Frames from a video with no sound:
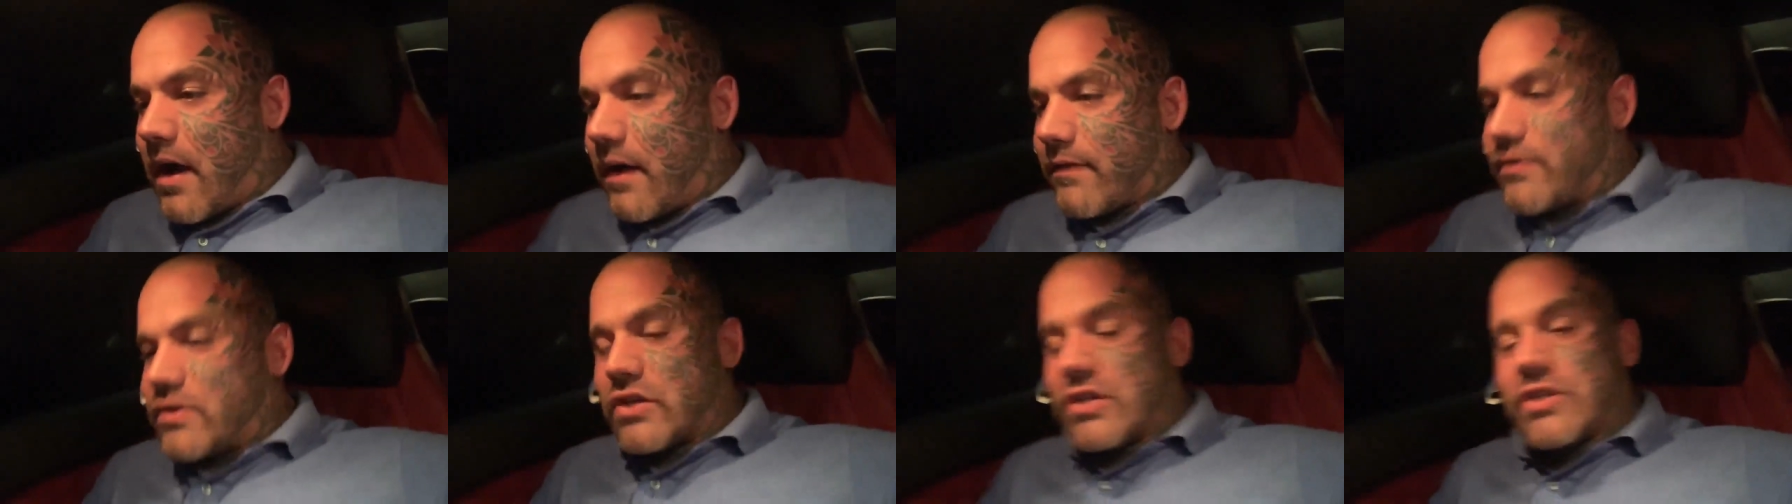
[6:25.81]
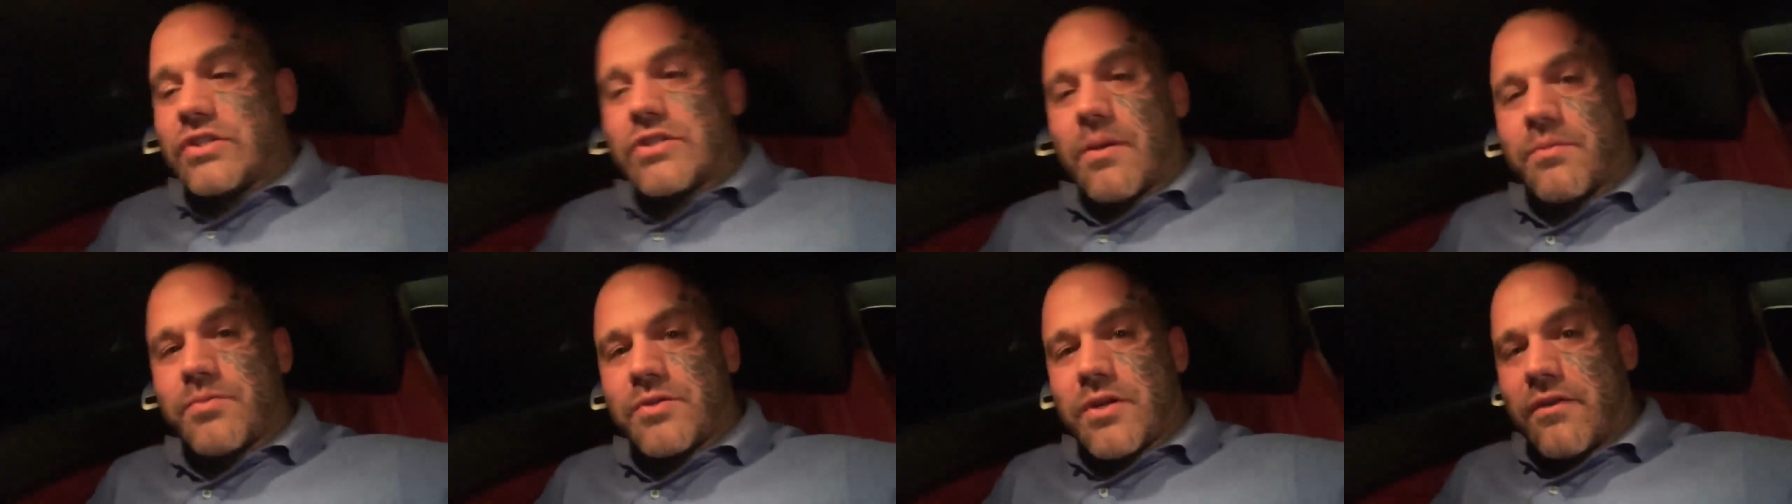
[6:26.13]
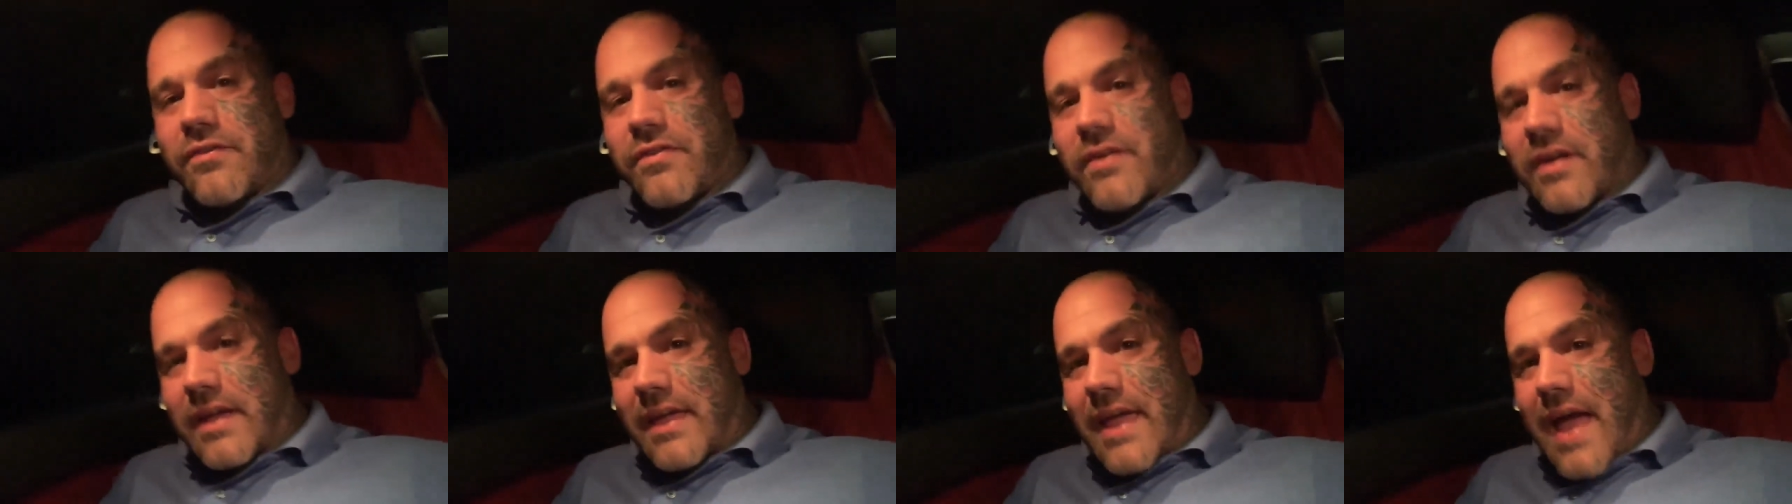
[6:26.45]
I've just stopped
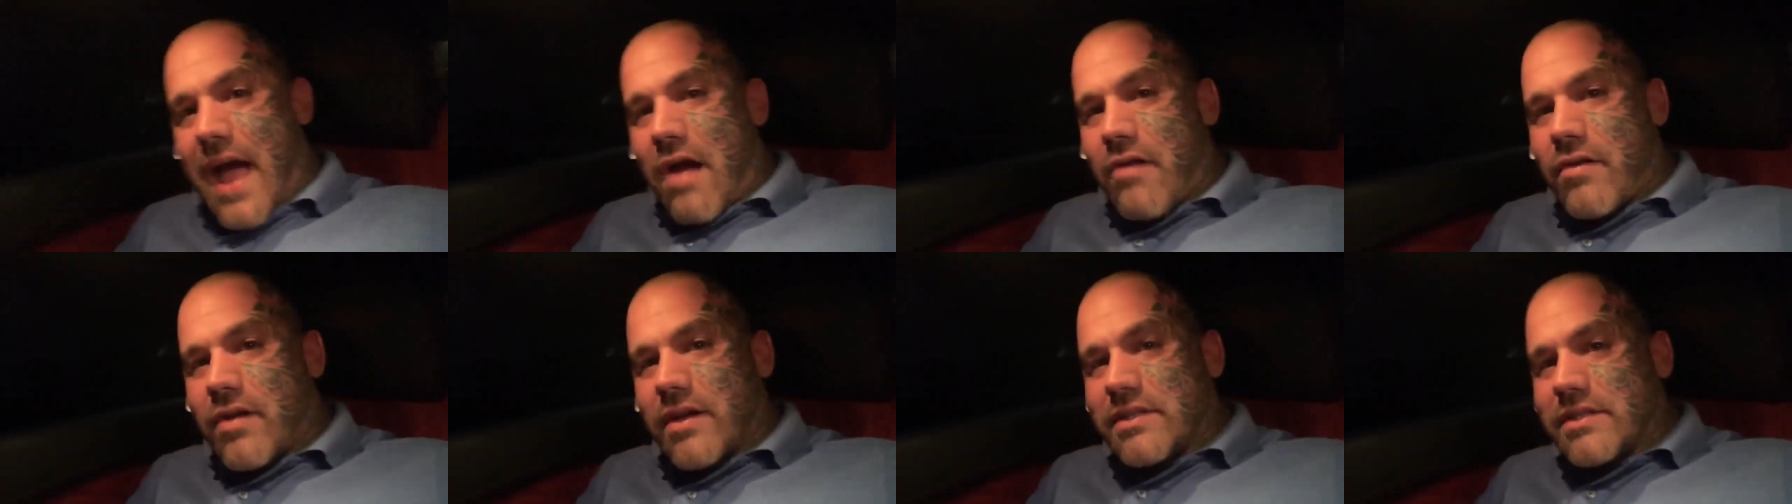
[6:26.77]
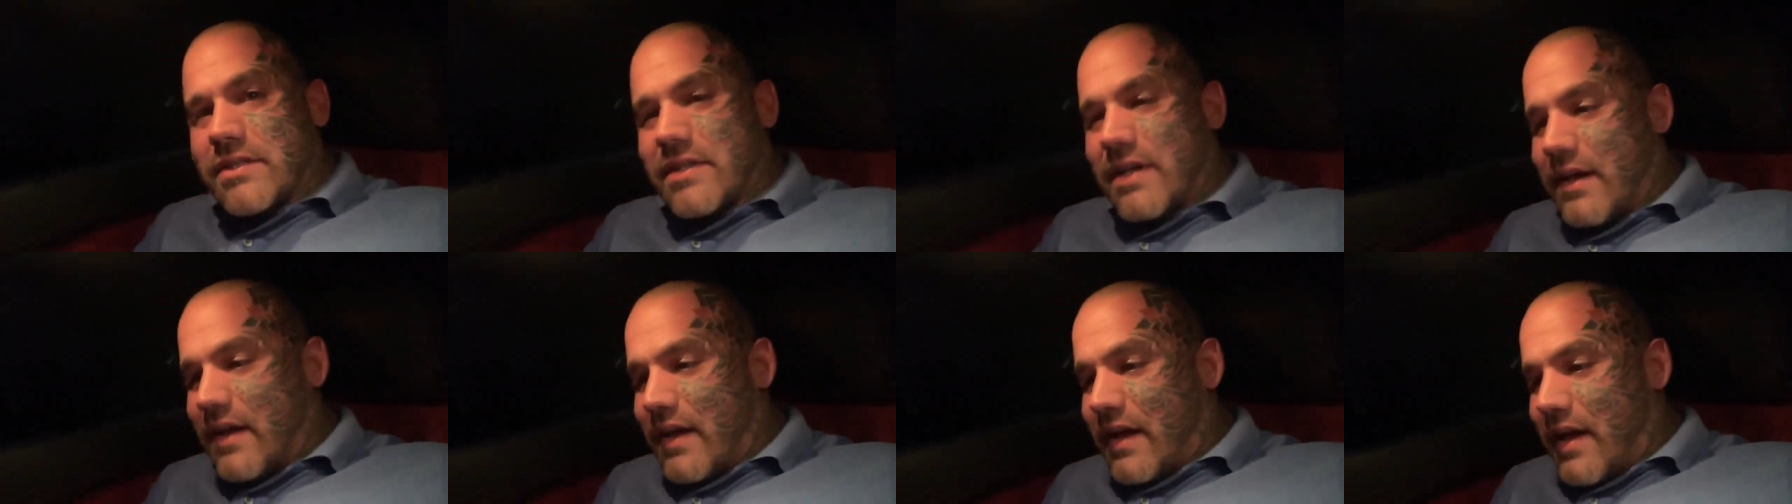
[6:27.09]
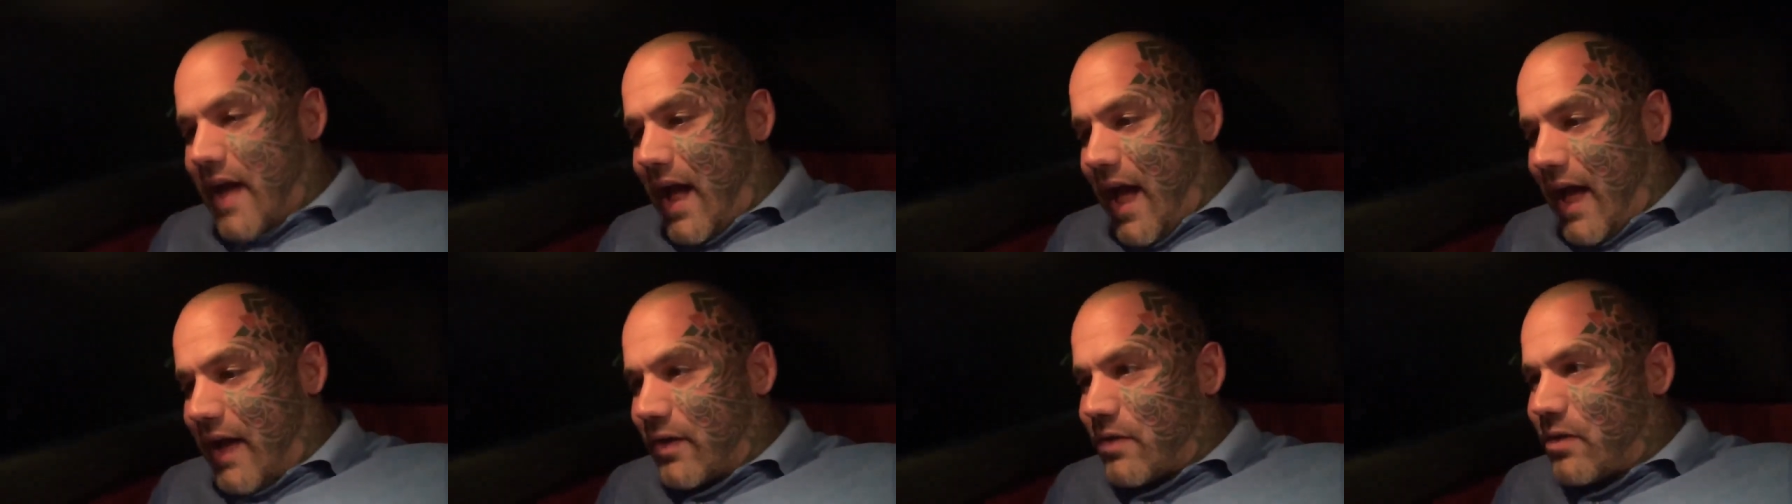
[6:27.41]
off at a garage
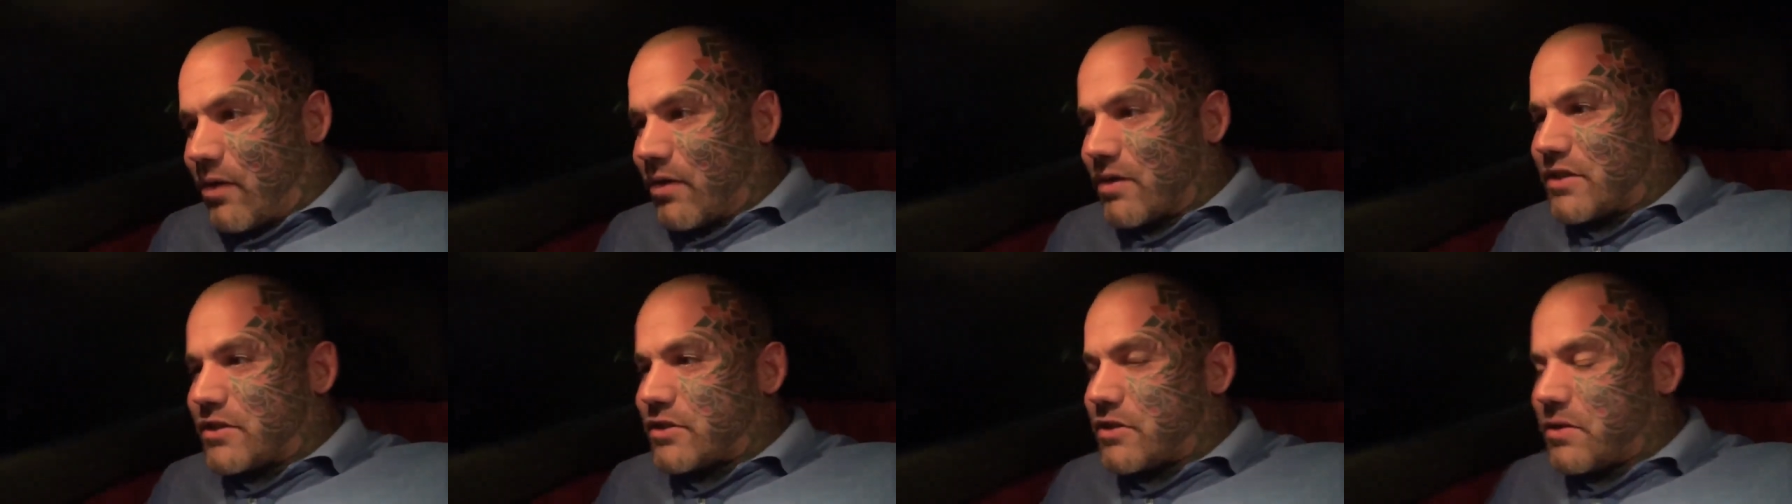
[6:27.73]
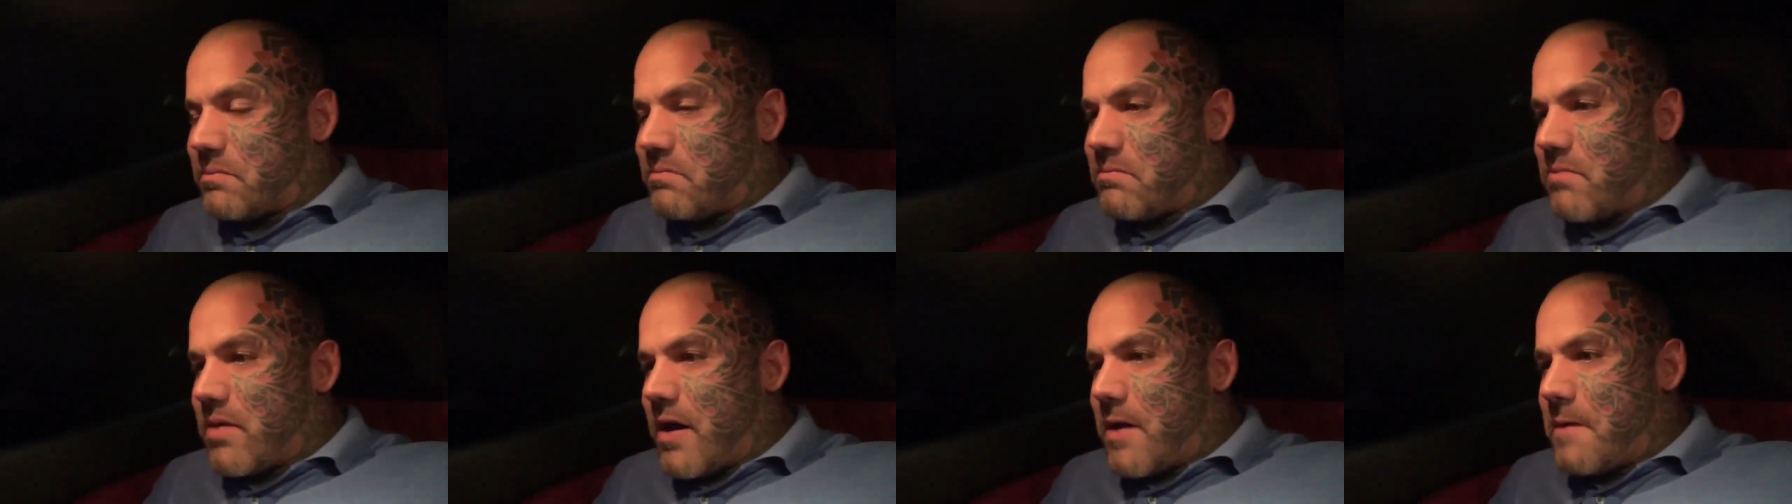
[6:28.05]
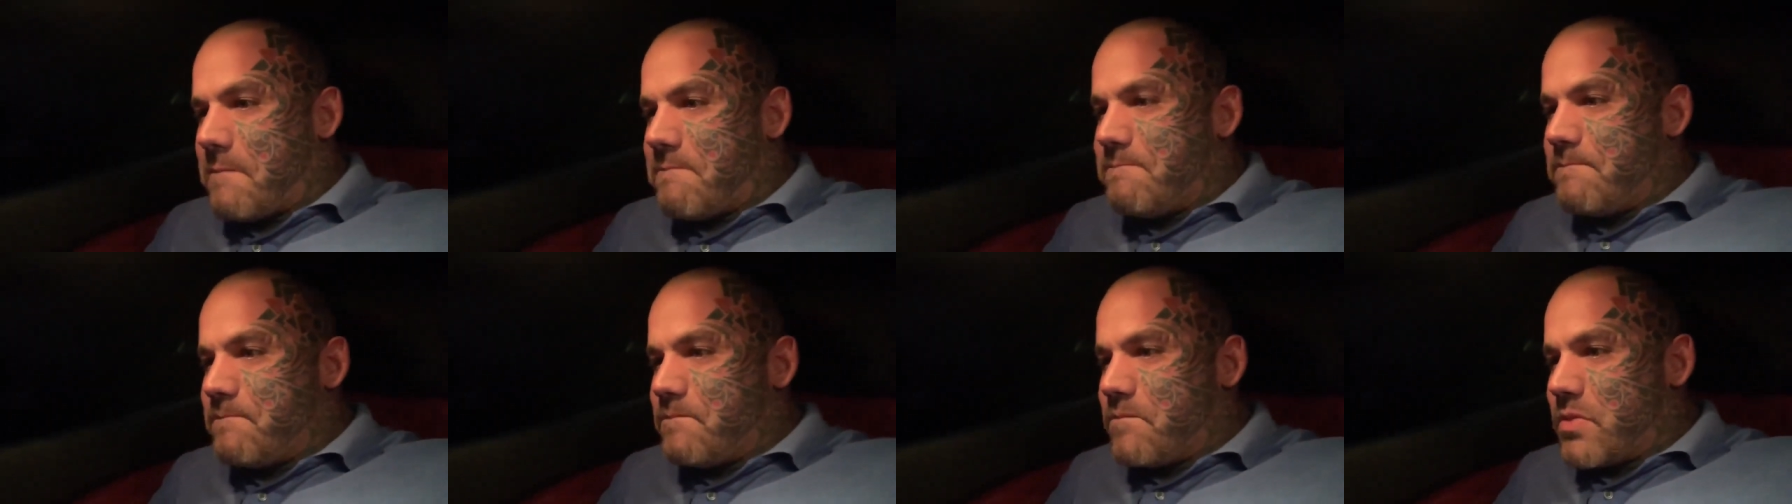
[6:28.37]
and got
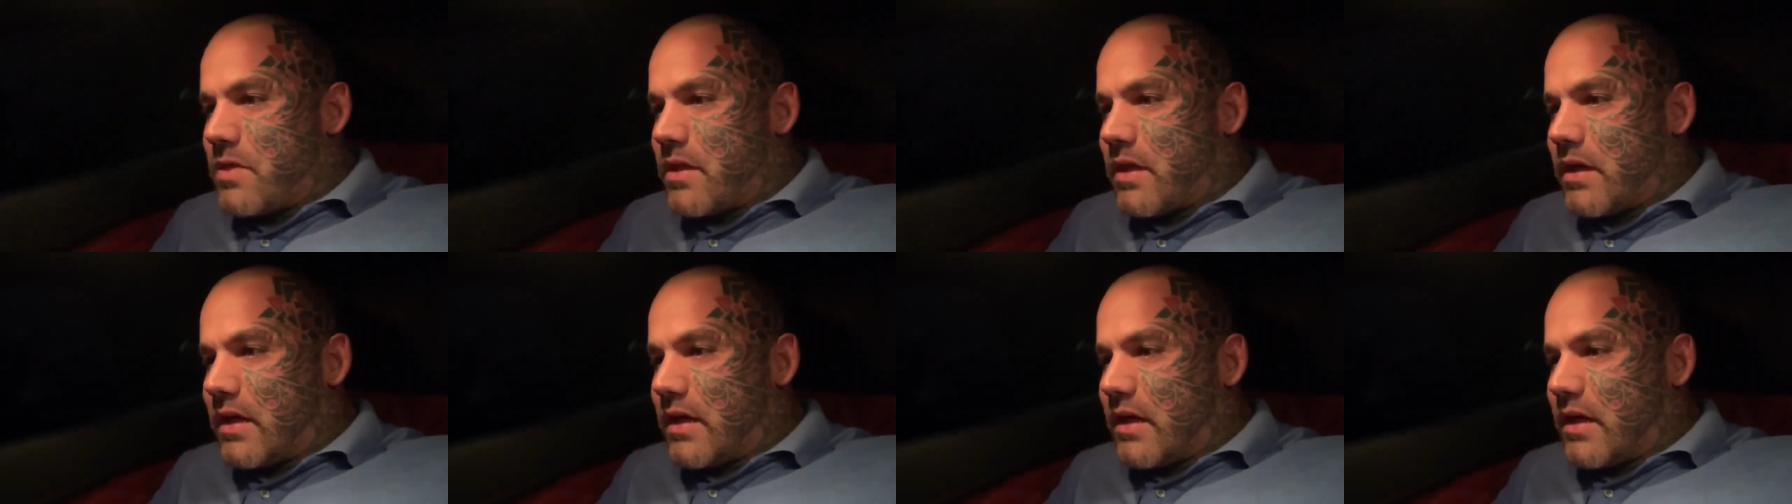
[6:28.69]
some